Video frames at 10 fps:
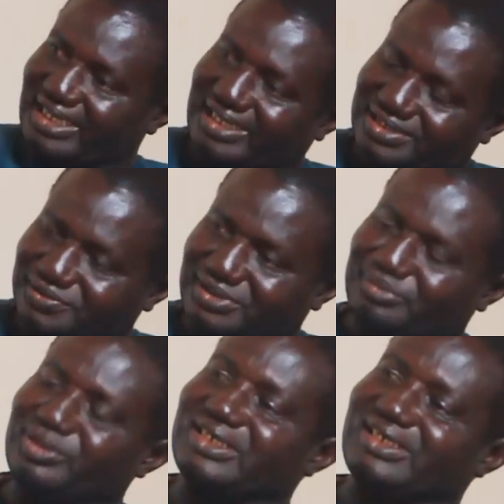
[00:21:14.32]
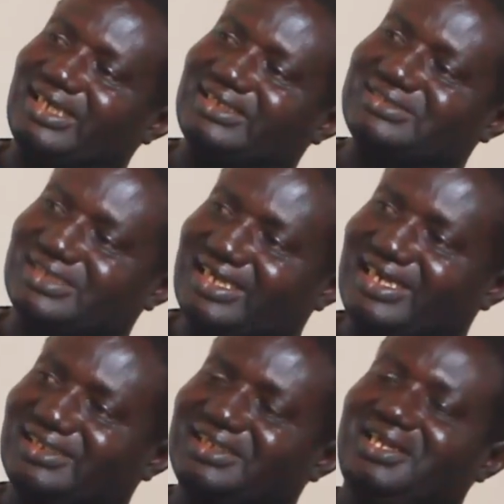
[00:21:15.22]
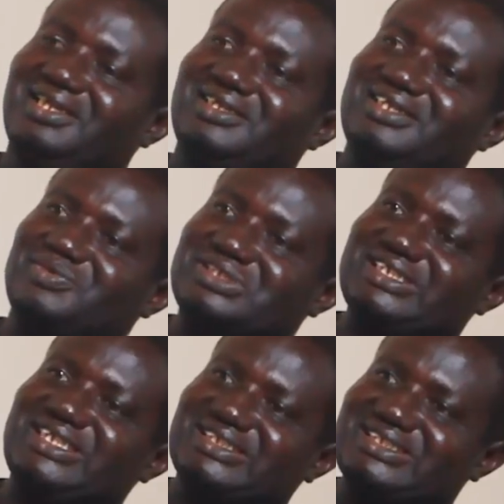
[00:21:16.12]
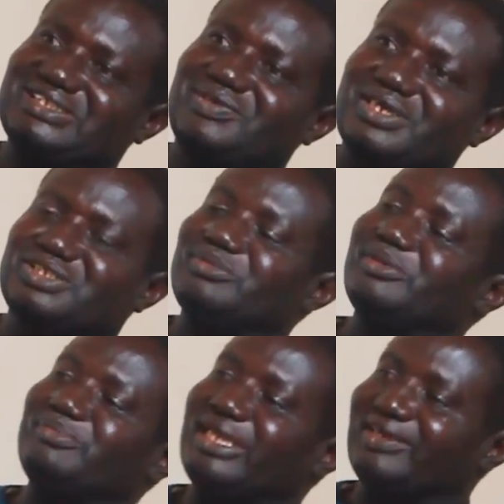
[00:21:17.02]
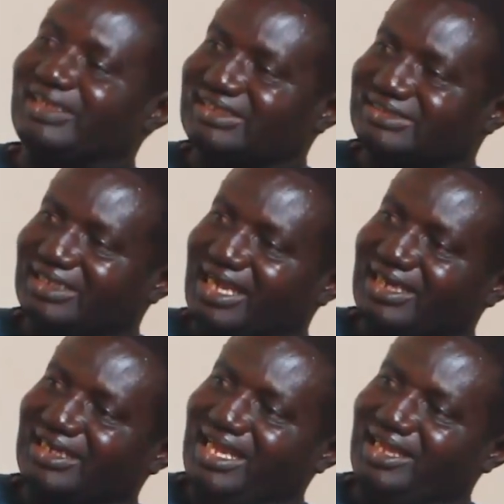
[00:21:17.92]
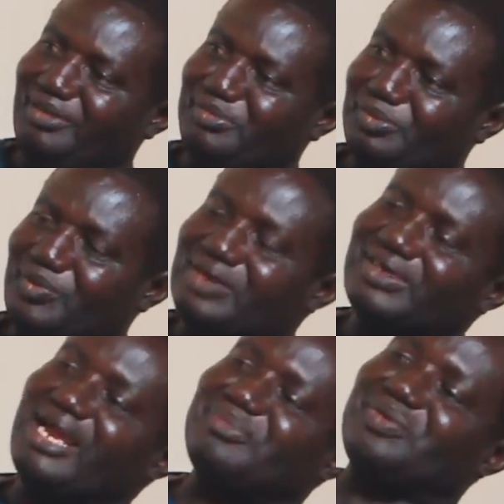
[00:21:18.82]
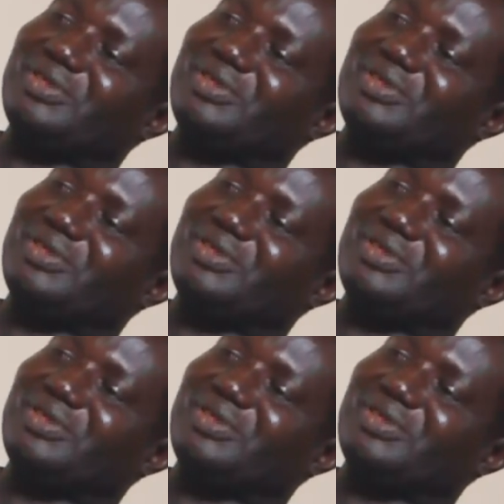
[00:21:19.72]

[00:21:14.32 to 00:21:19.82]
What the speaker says: there. You reported that, and it was stated that 600 something million. And people were not happy